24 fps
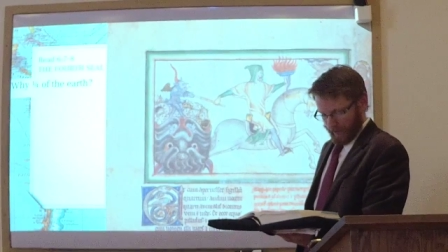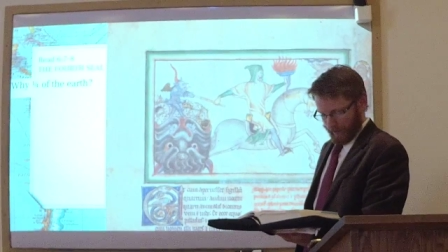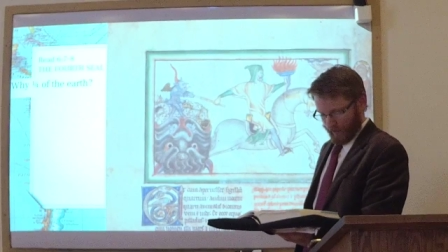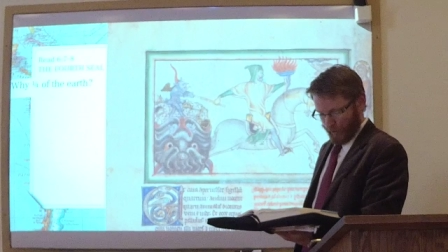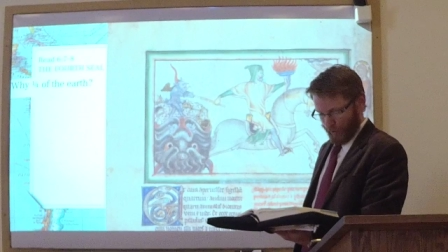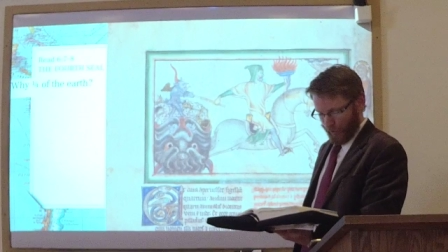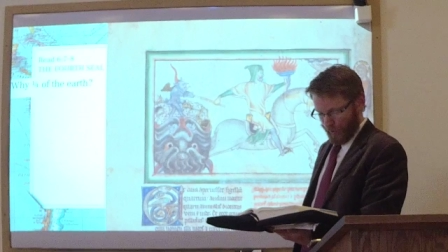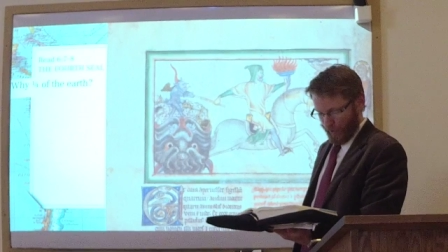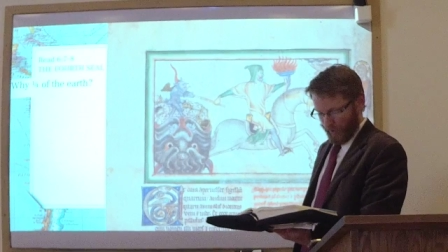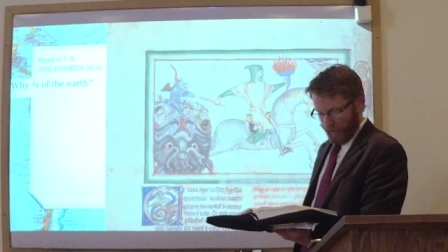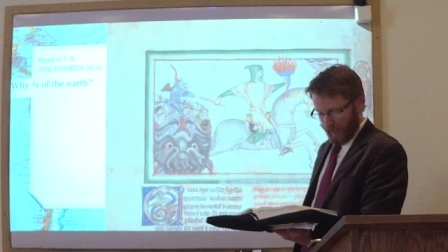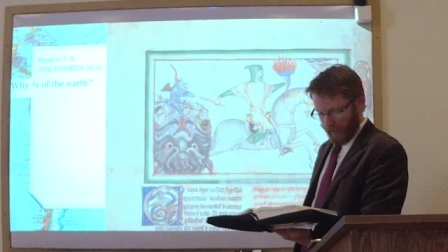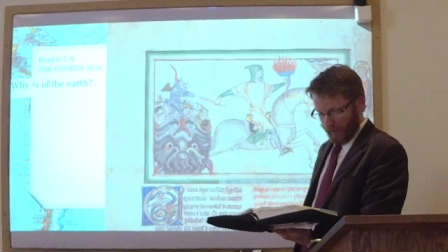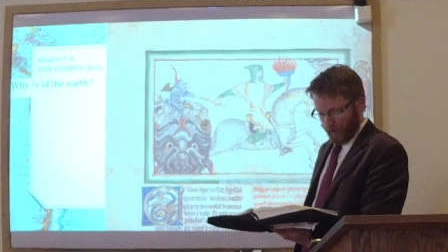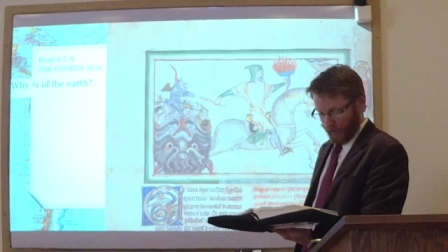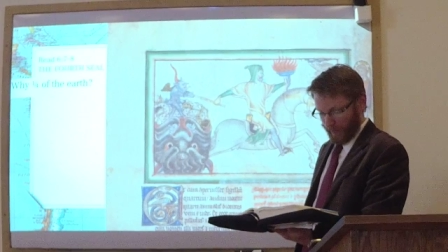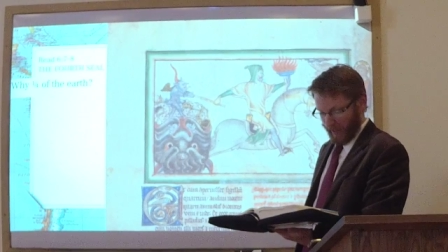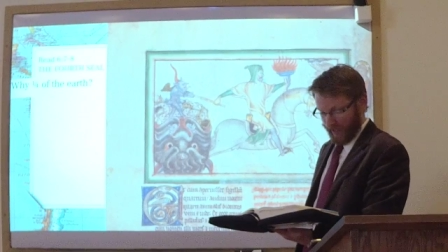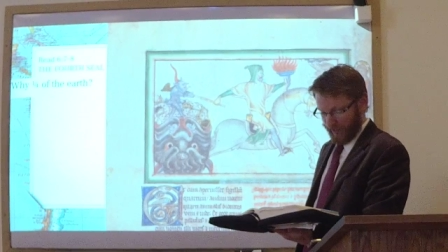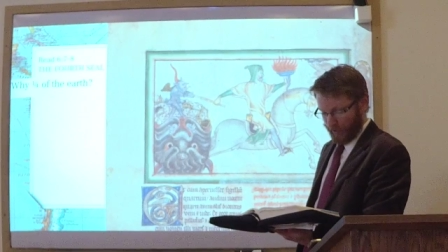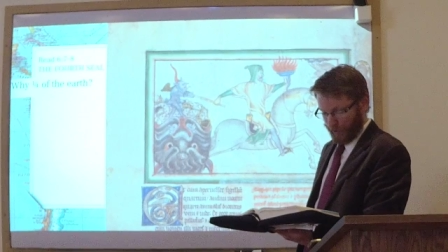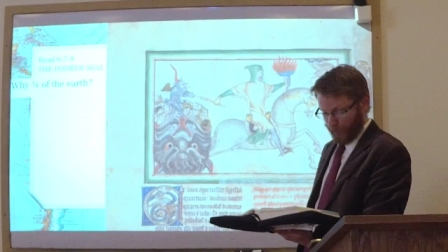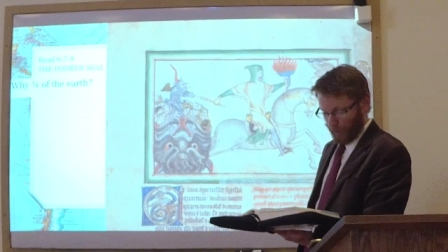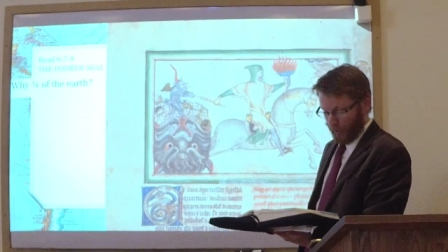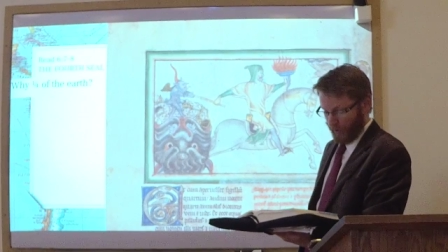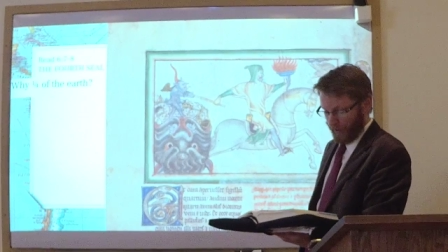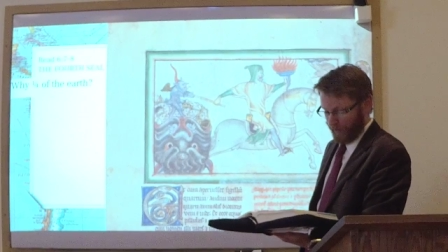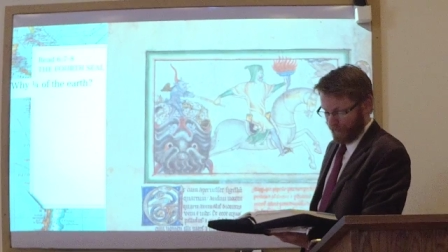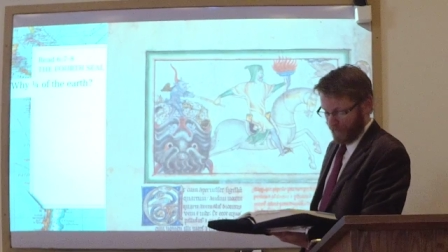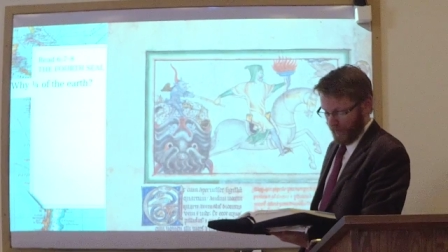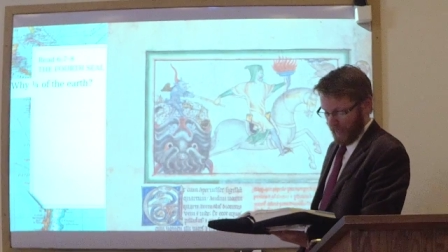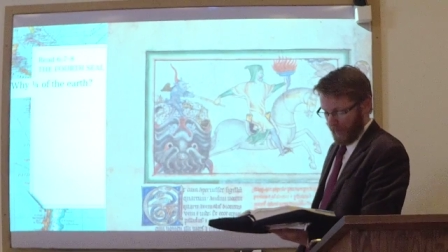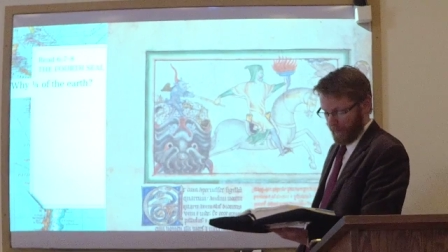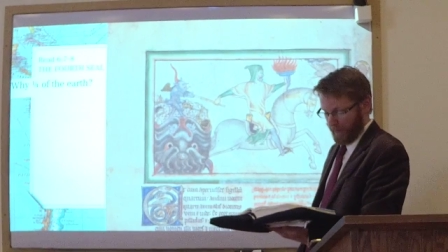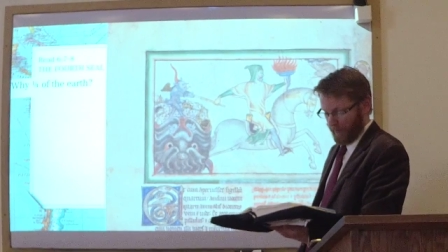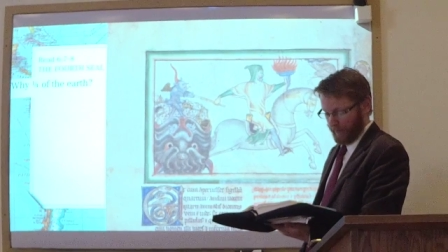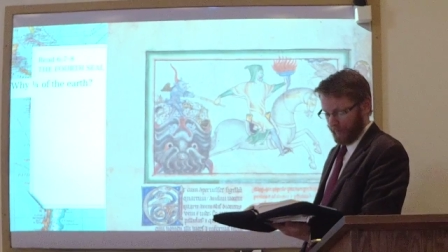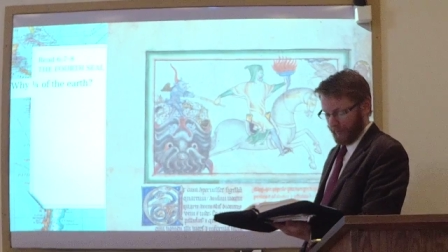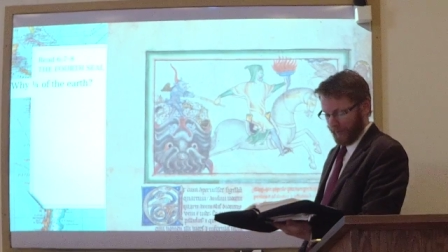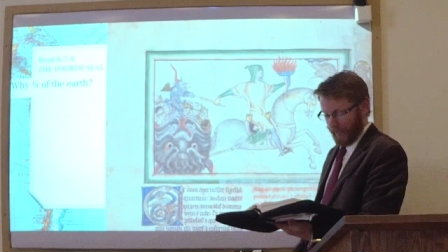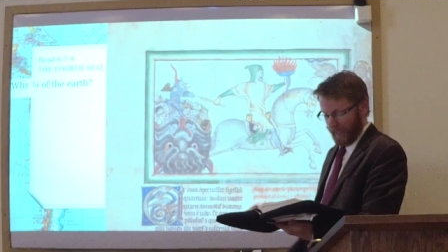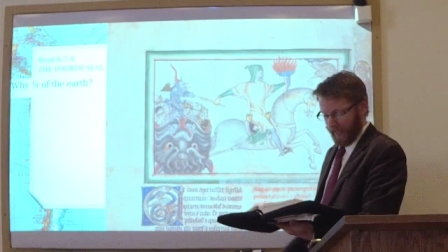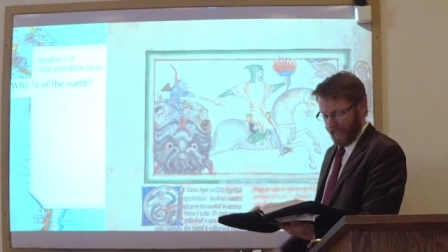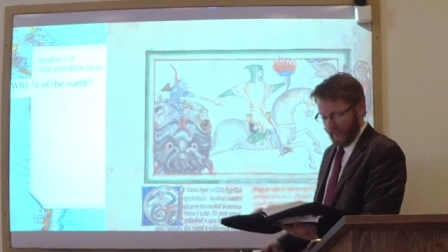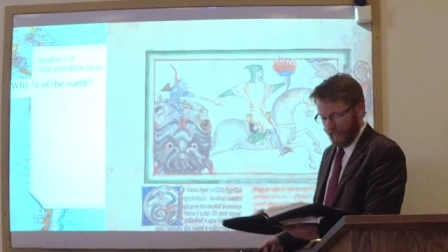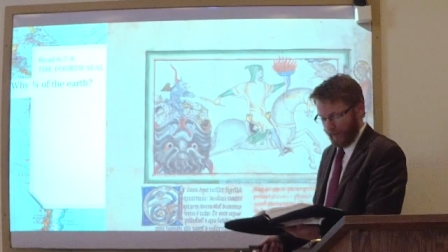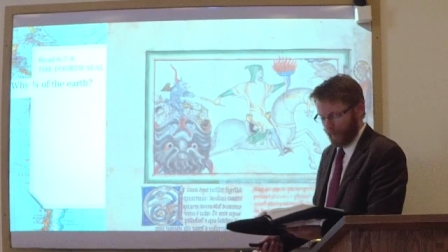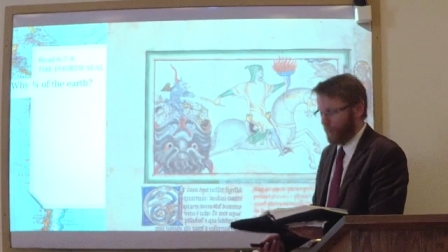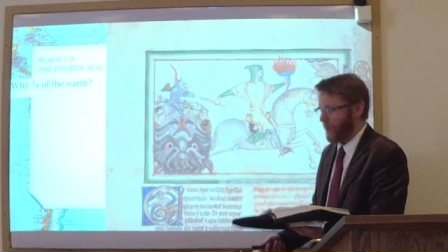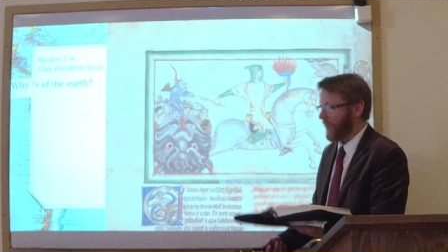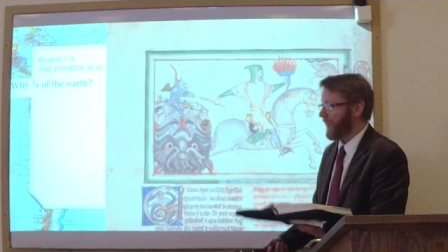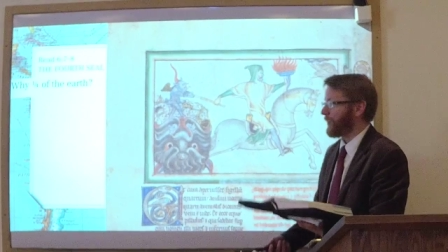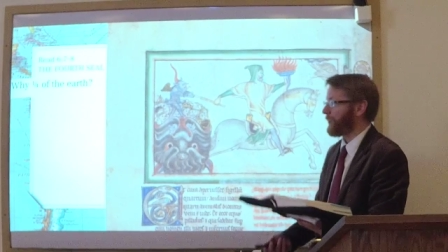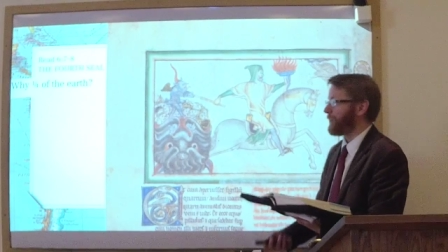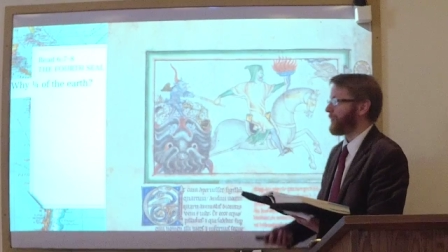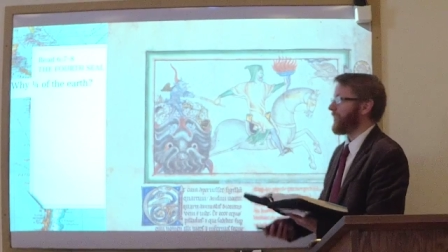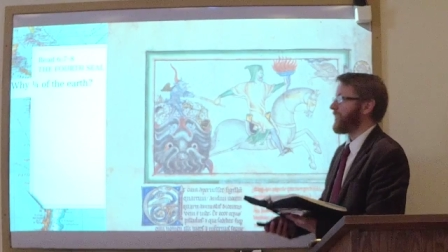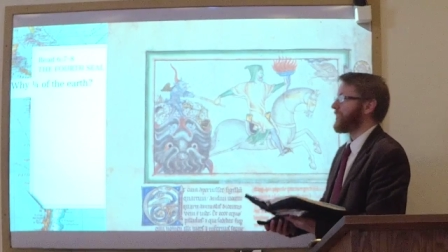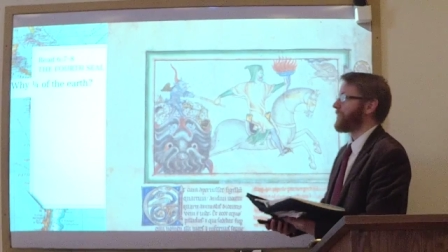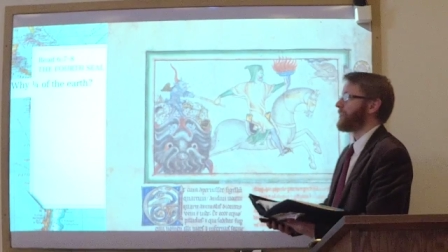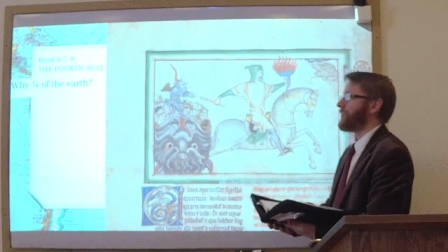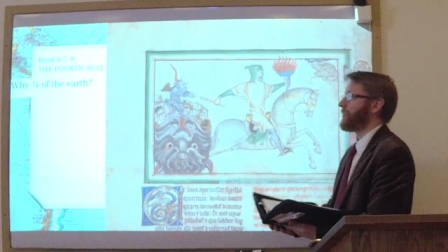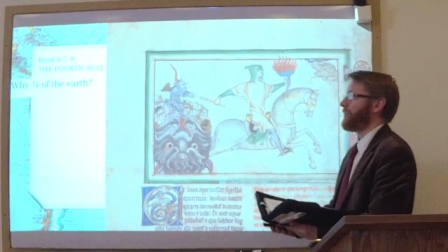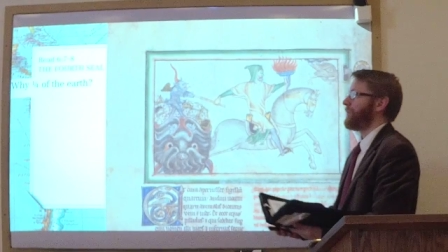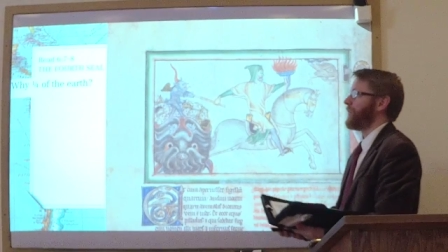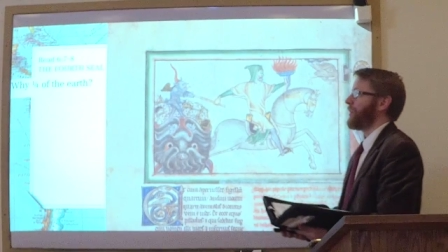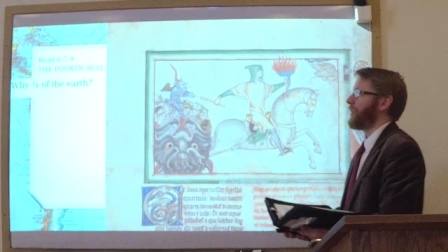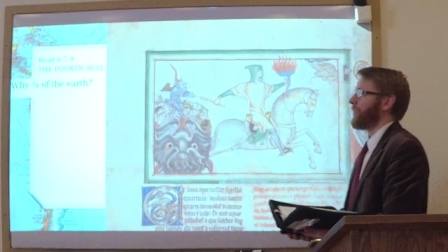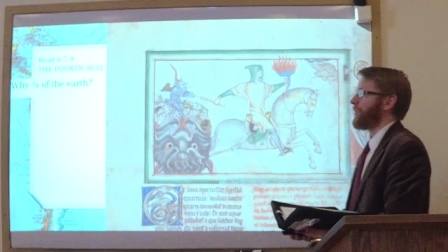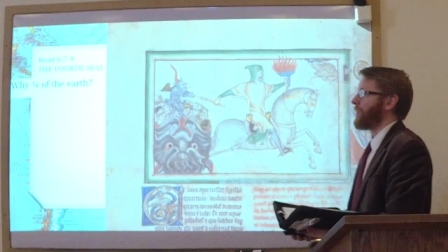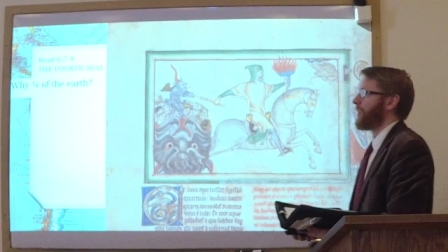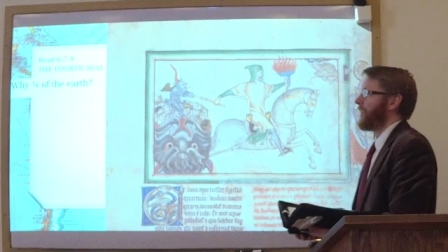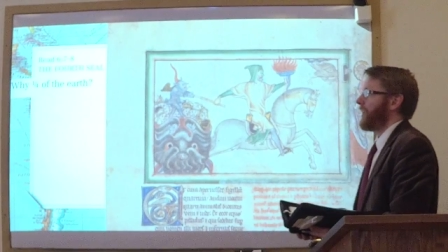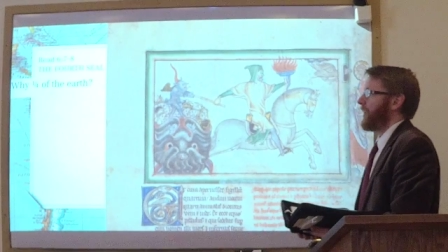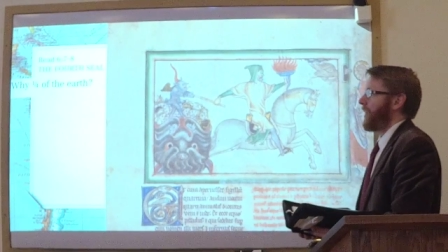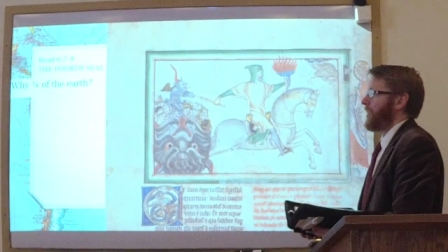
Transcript: to kill by sword, famine, plague, and wild beasts of the earth.